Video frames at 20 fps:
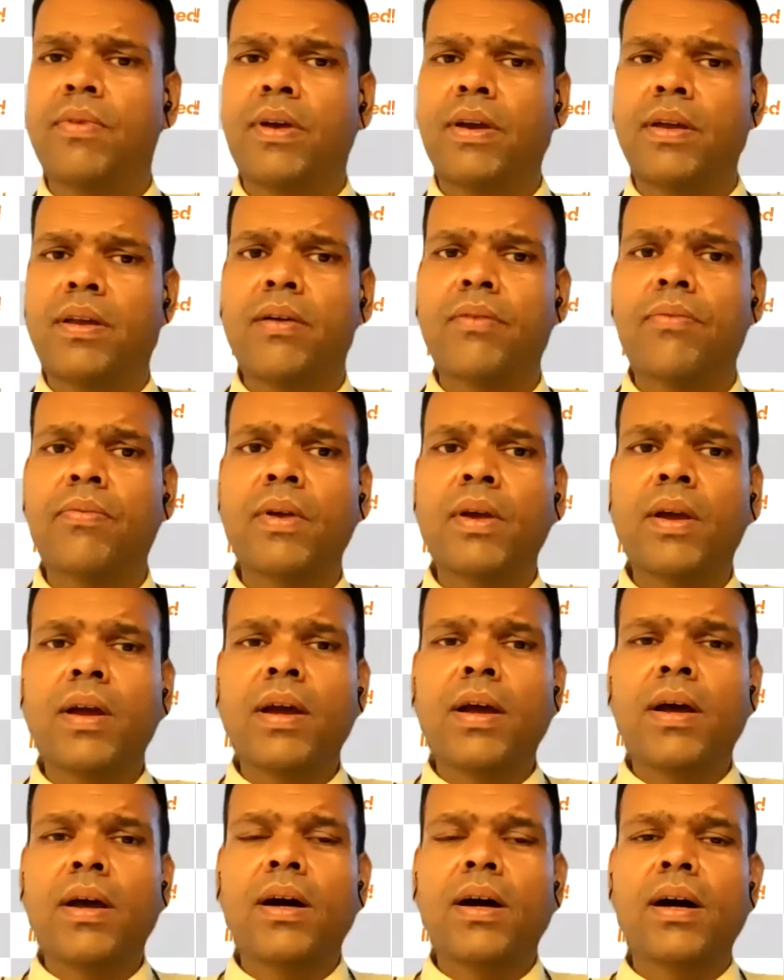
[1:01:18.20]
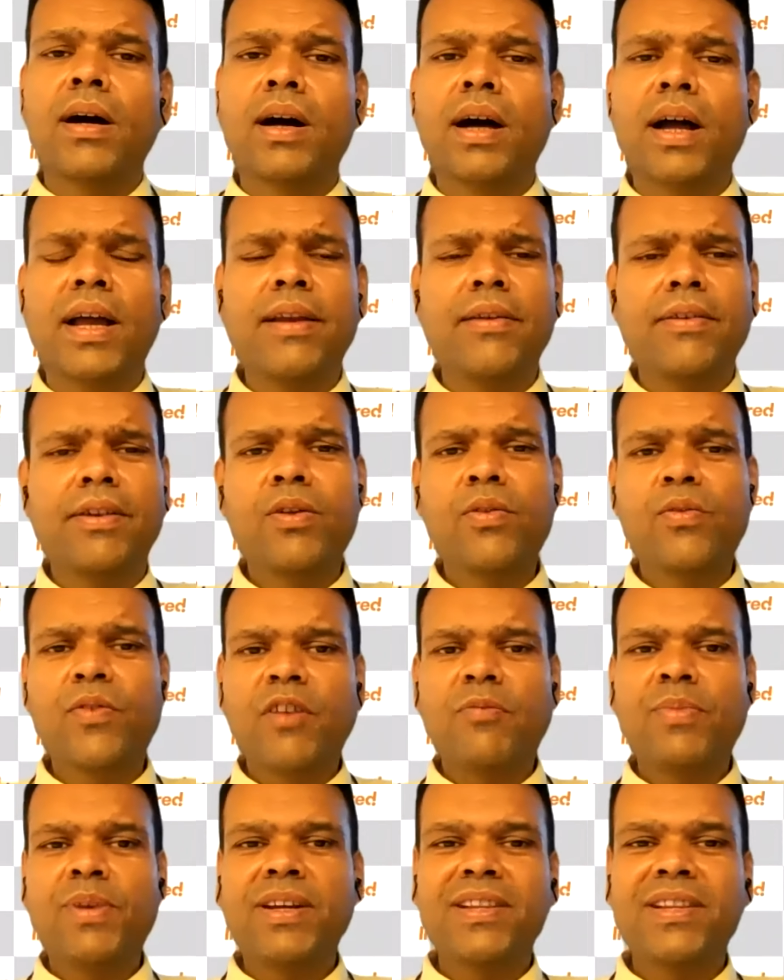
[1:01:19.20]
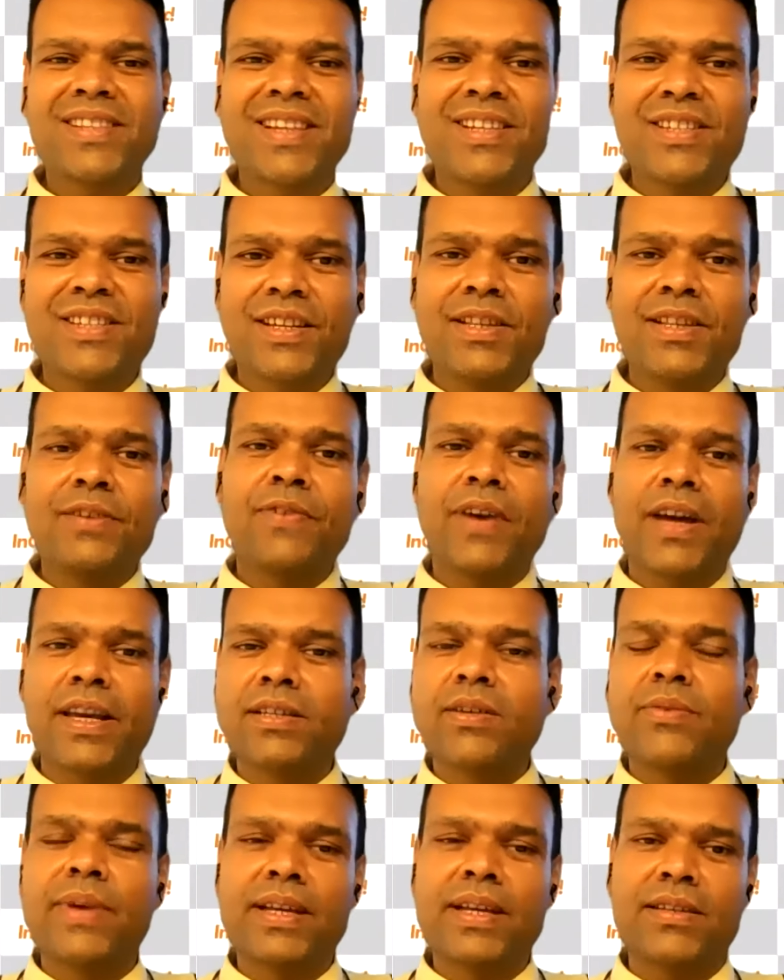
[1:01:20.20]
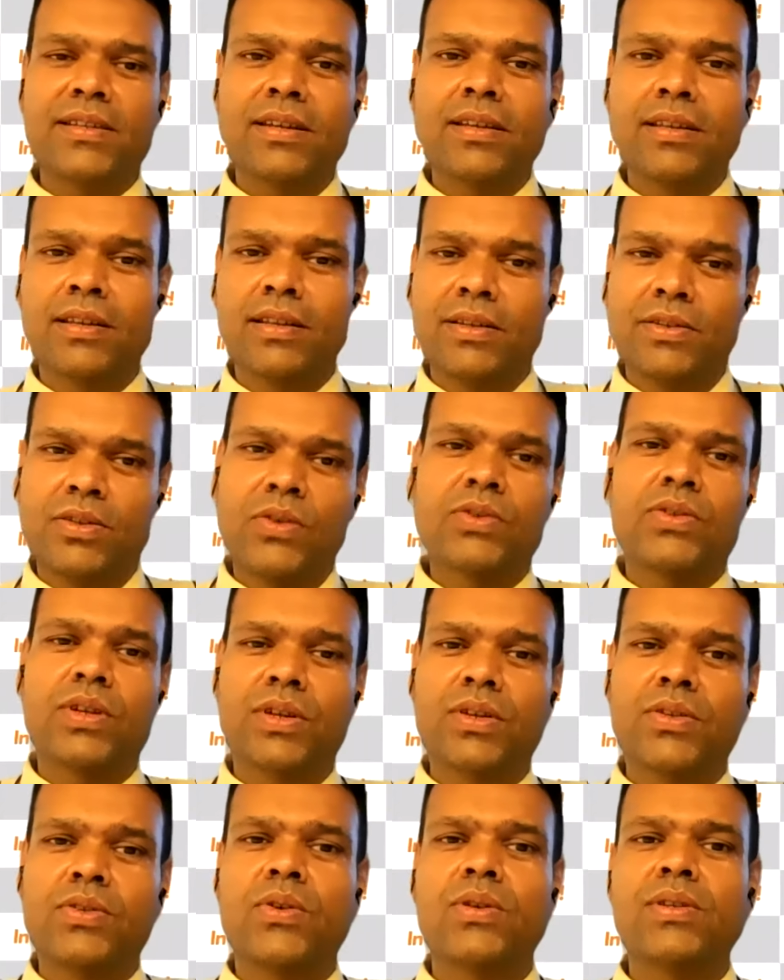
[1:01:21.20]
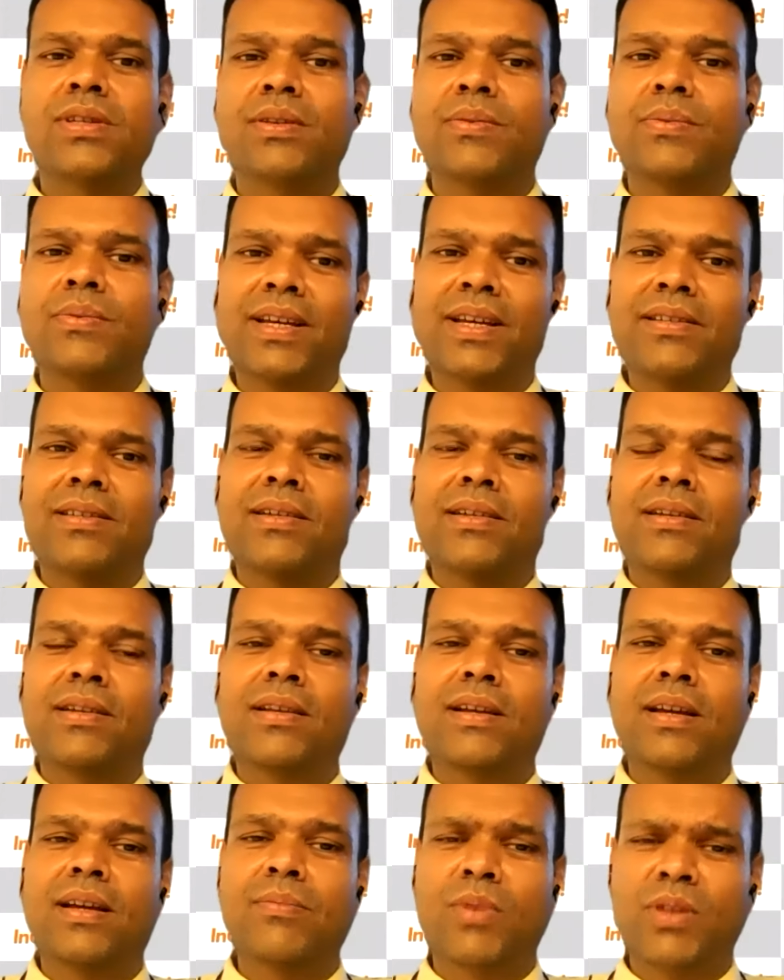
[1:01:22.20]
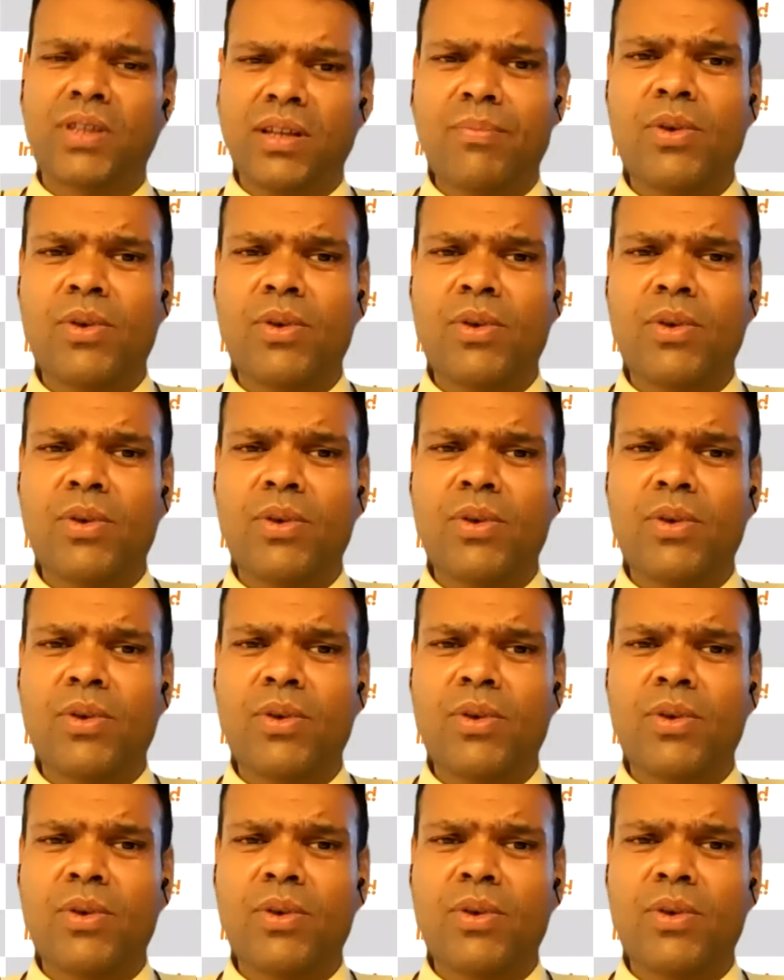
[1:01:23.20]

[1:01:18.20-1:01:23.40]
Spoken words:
Fair enough. And, you know, we have been discussing the Pfizer vaccine, the Johnson & Johnson vaccine, and